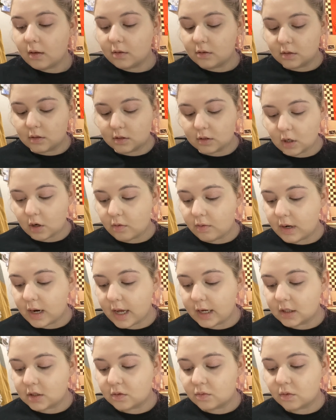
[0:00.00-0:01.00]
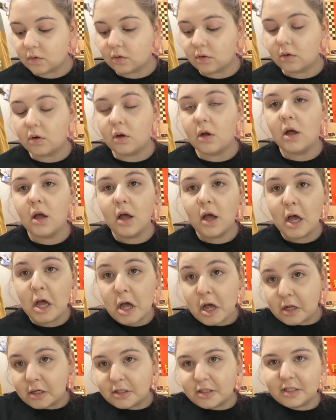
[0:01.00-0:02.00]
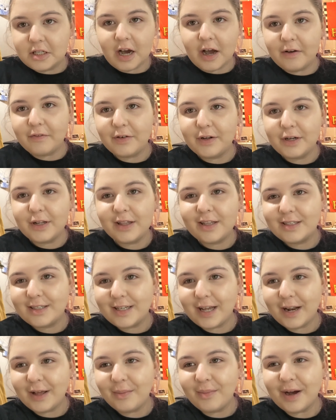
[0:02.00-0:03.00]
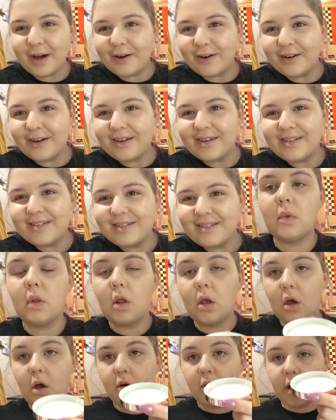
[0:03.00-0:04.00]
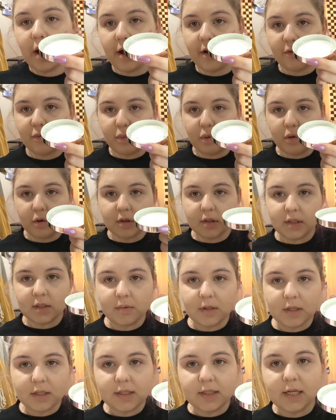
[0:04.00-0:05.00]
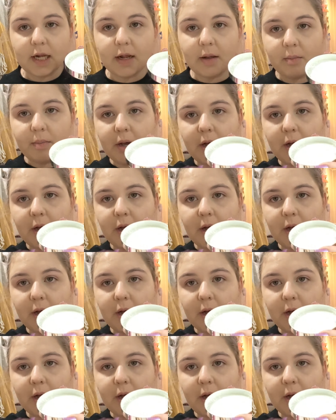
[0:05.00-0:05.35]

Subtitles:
So next we'll dive into the setting powder. Okay, I've poured some of the setting